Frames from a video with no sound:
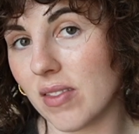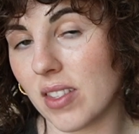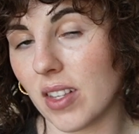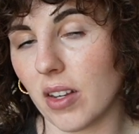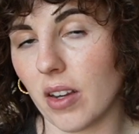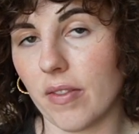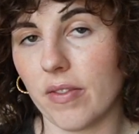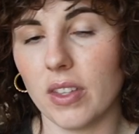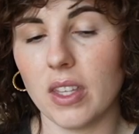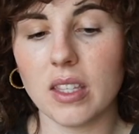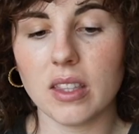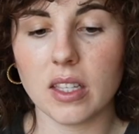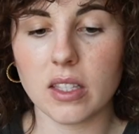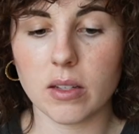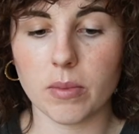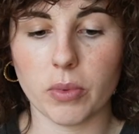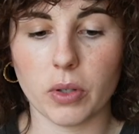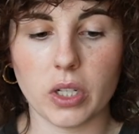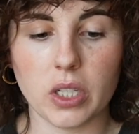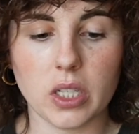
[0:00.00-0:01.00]
So I feel like that's
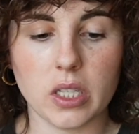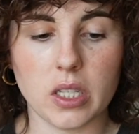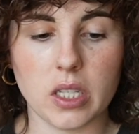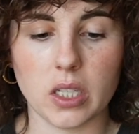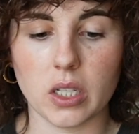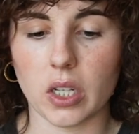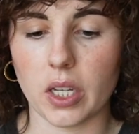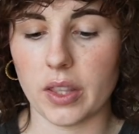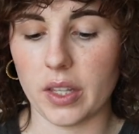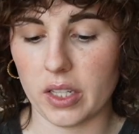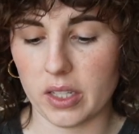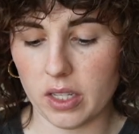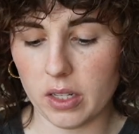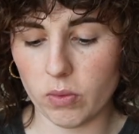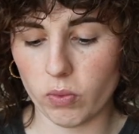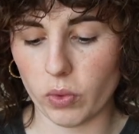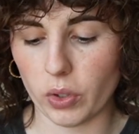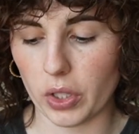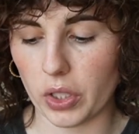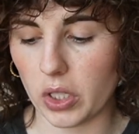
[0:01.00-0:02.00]
a pretty good deal, and it's
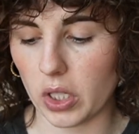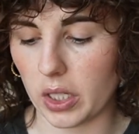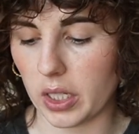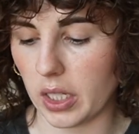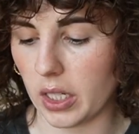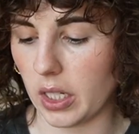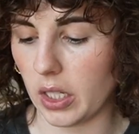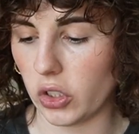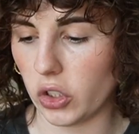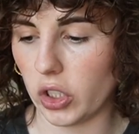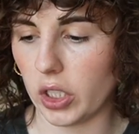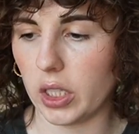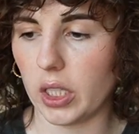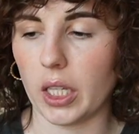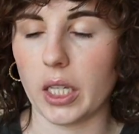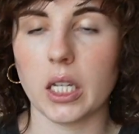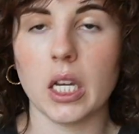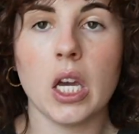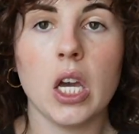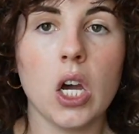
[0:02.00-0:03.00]
in really good condition.
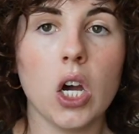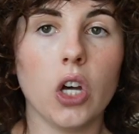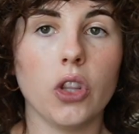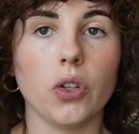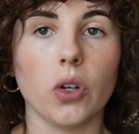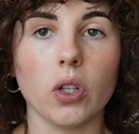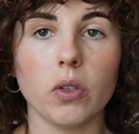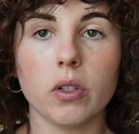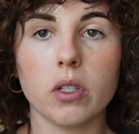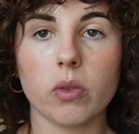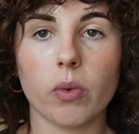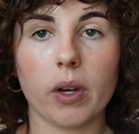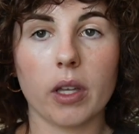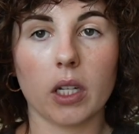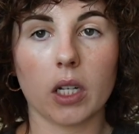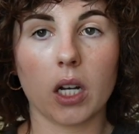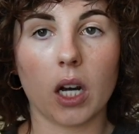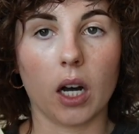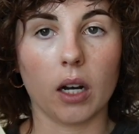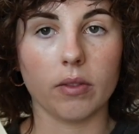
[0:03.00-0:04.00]
Like, the only reason why
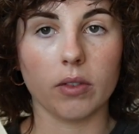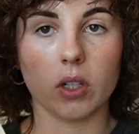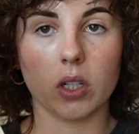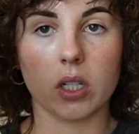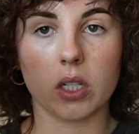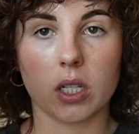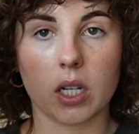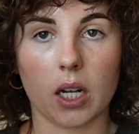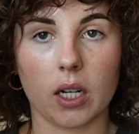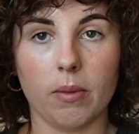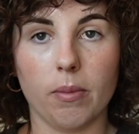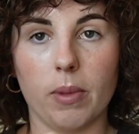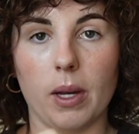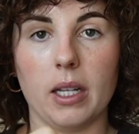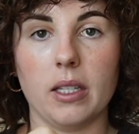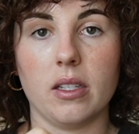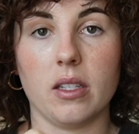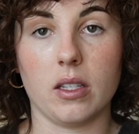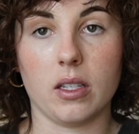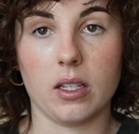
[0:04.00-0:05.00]
the cover is kind of
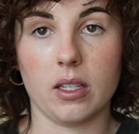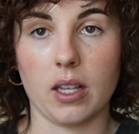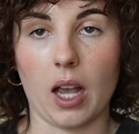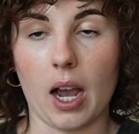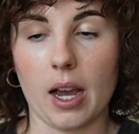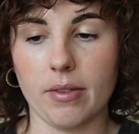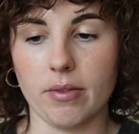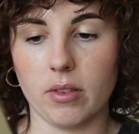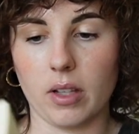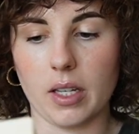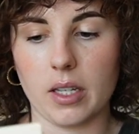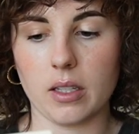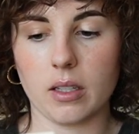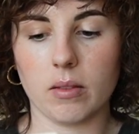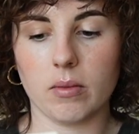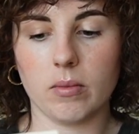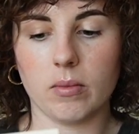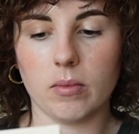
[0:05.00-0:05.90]
bent is because I've like